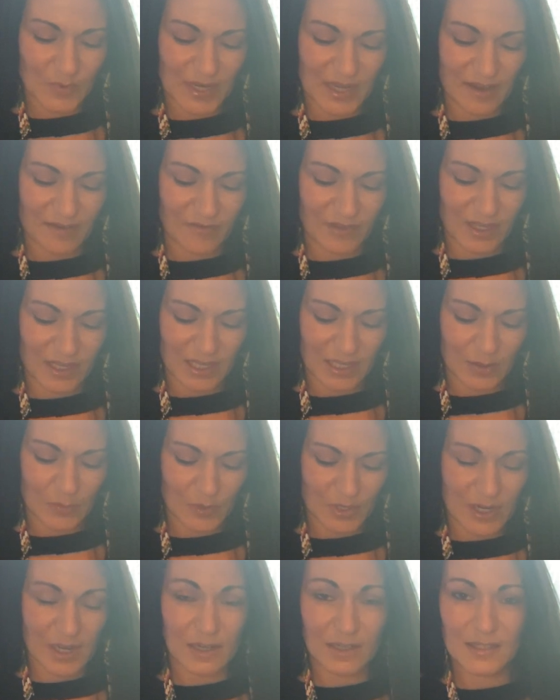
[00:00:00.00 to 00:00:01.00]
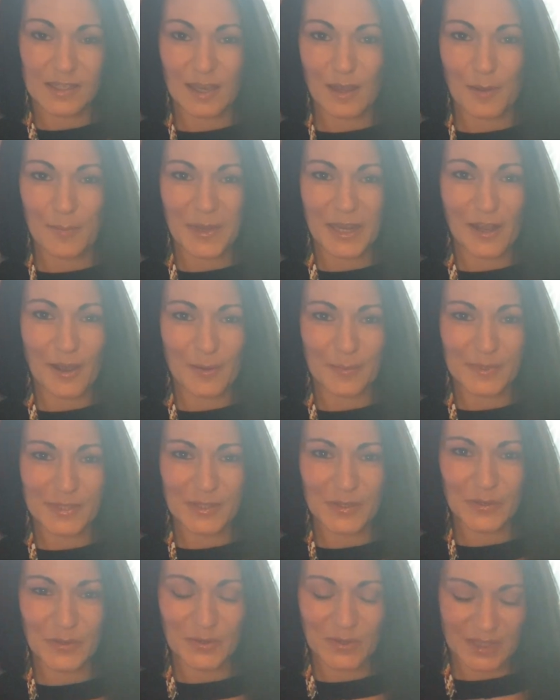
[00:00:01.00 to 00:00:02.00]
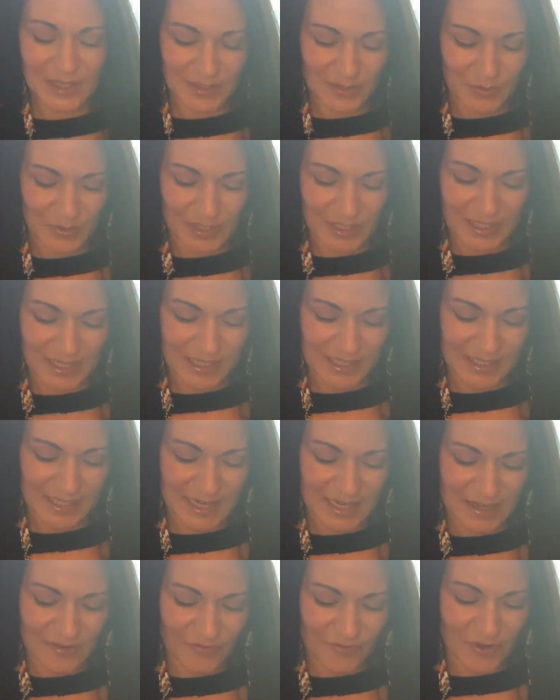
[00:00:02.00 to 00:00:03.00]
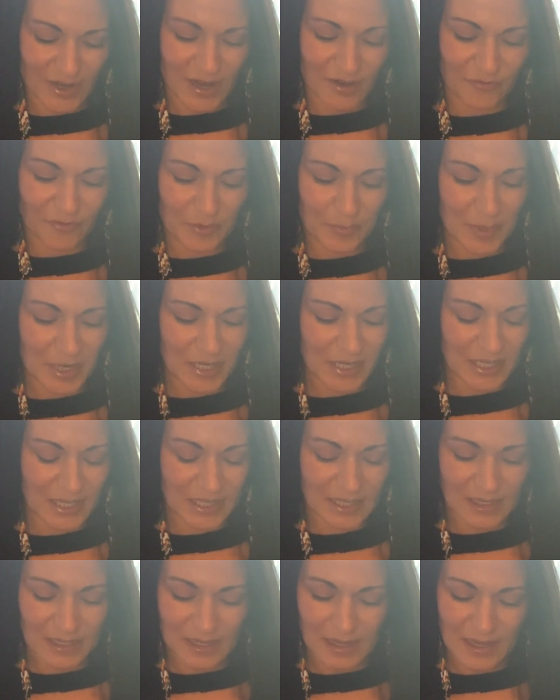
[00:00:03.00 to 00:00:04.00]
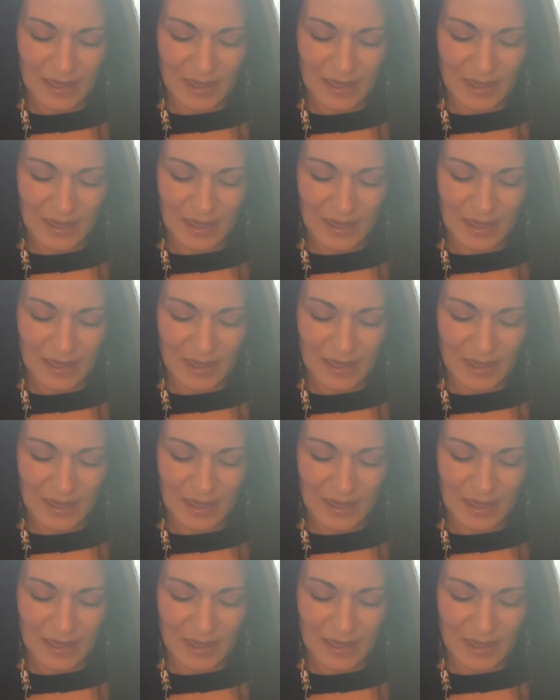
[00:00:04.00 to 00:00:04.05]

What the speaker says: we have the equinox coming up soon. That's really exciting for everybody.